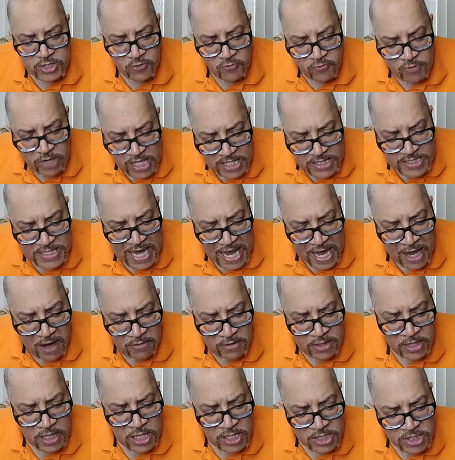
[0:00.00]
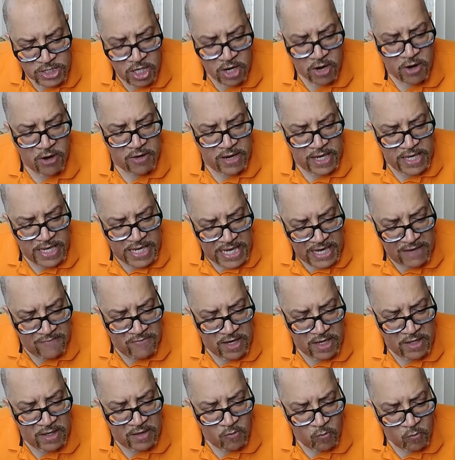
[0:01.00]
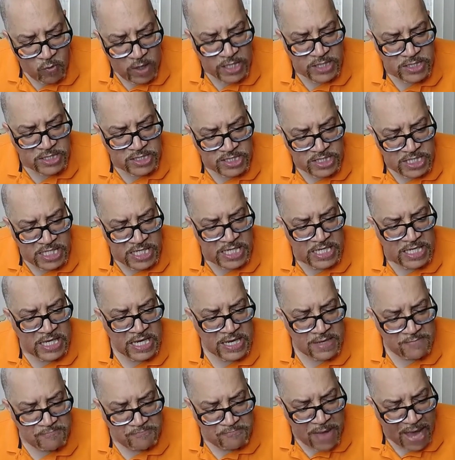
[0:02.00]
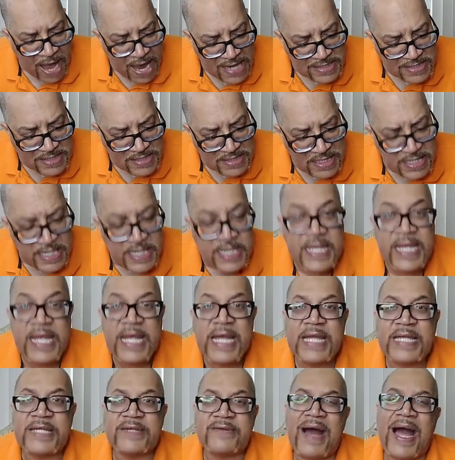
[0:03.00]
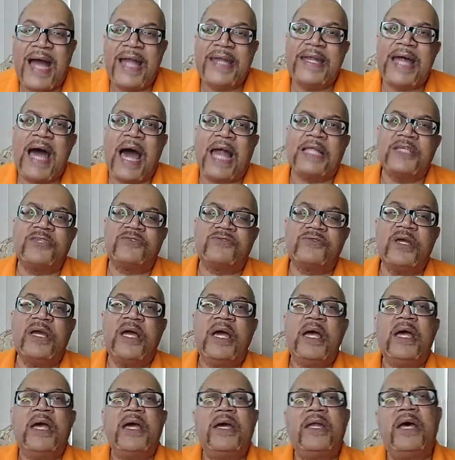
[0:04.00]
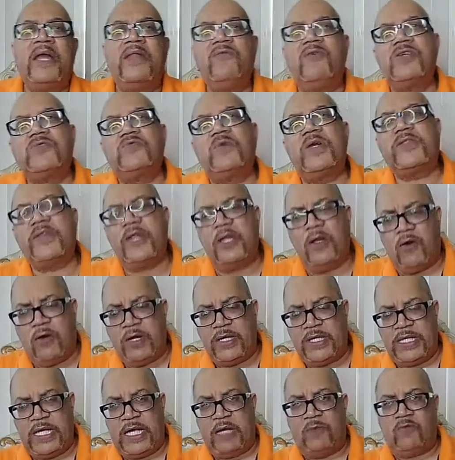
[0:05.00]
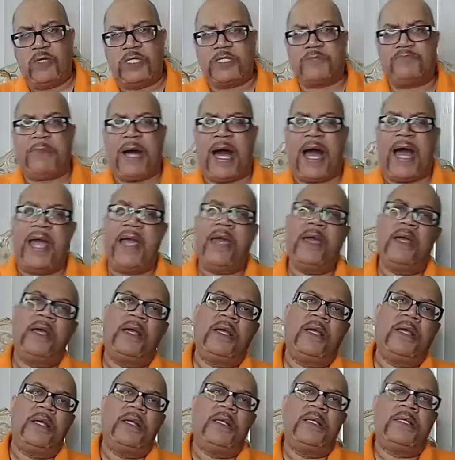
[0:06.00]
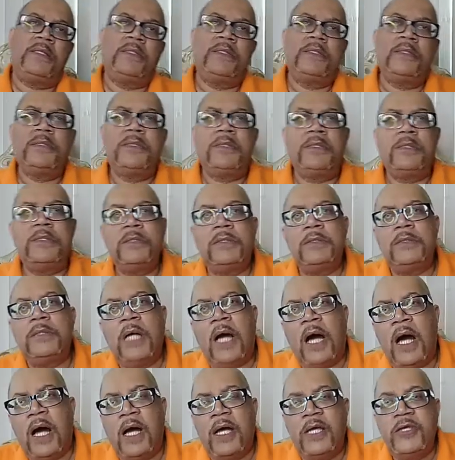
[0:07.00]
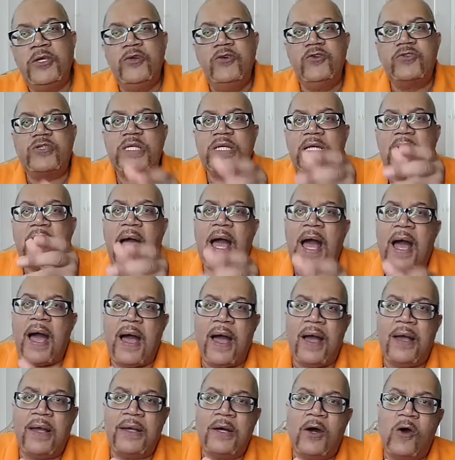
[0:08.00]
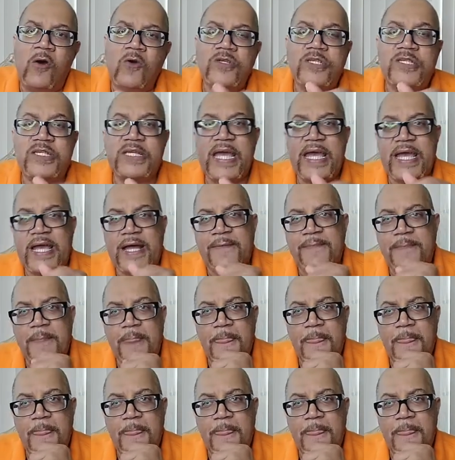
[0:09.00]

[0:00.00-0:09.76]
reach out to her even when she backslid into idolatry. In other words, what the Lord did was by using Hosea